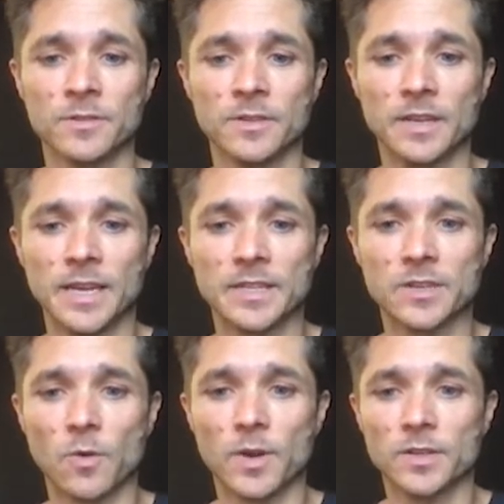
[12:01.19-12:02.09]
it's
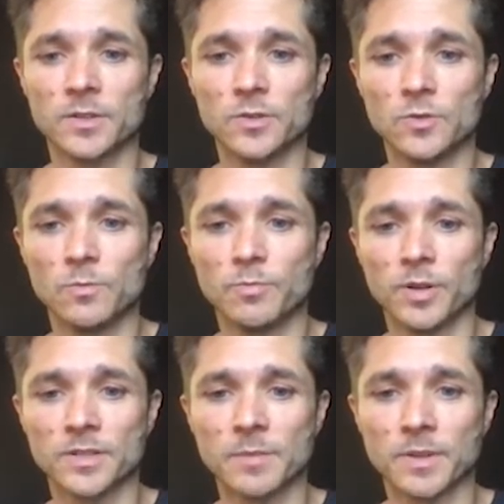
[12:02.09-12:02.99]
going to
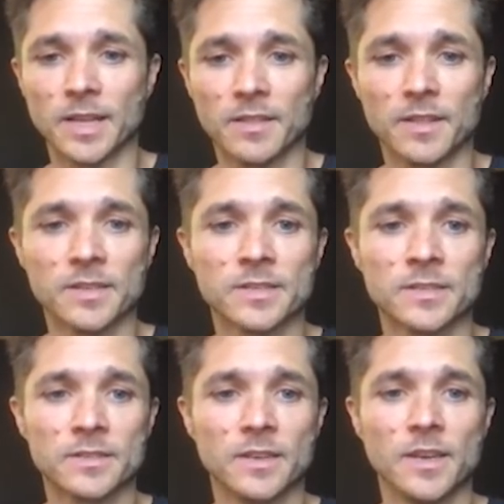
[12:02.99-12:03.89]
put something like
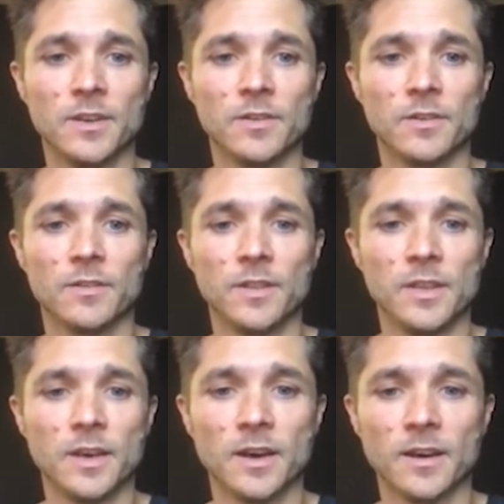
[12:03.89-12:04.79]
this in
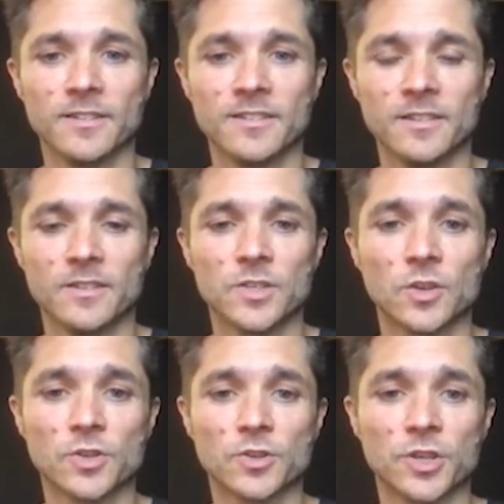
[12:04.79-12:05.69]
the
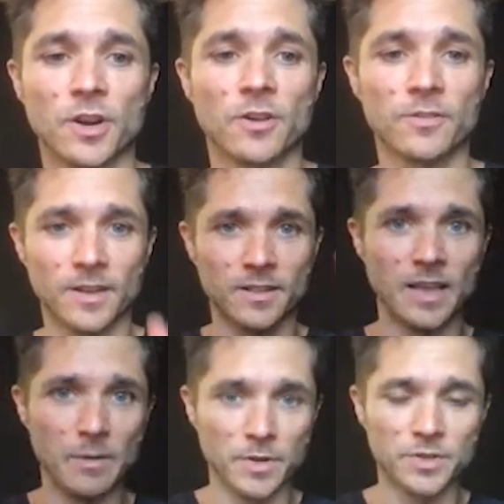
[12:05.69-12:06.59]
social share, like the
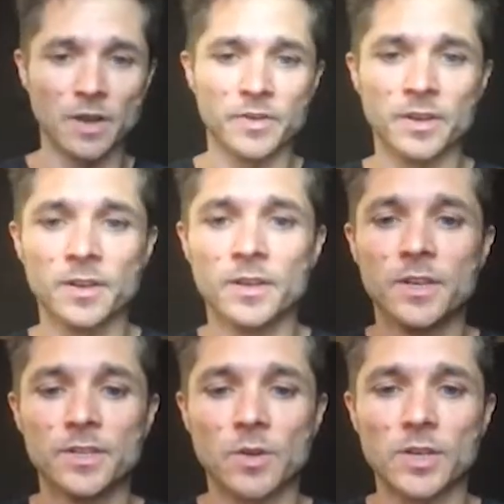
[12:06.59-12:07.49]
image of it.
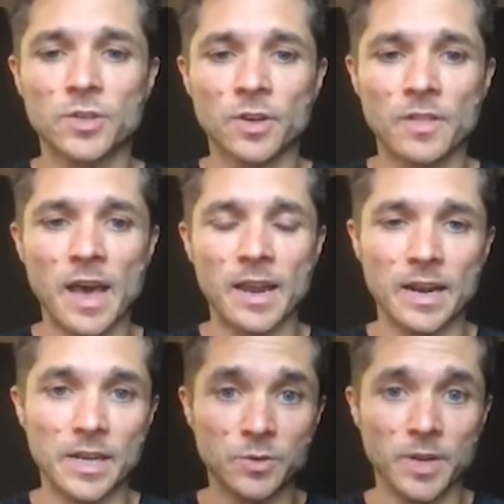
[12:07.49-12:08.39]
So I took that and
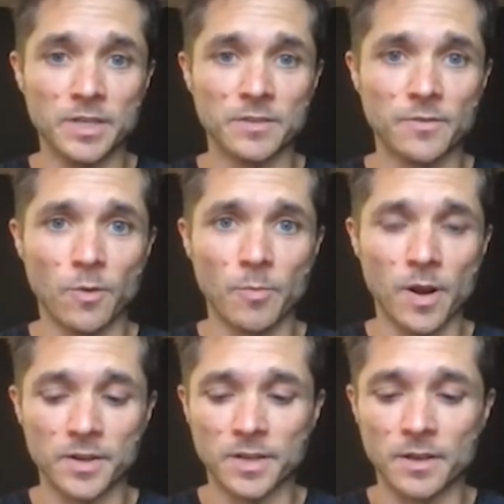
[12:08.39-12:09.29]
I tweaked it for
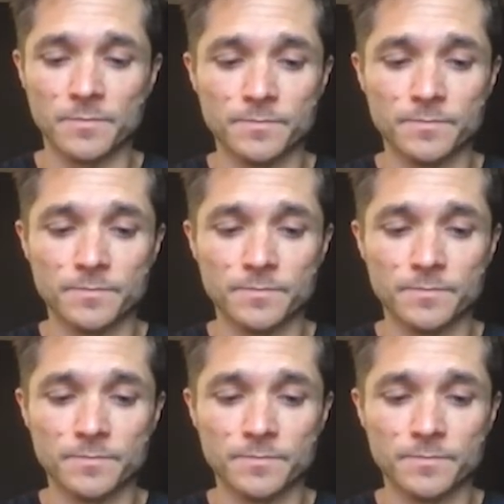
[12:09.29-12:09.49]
Product Hunt.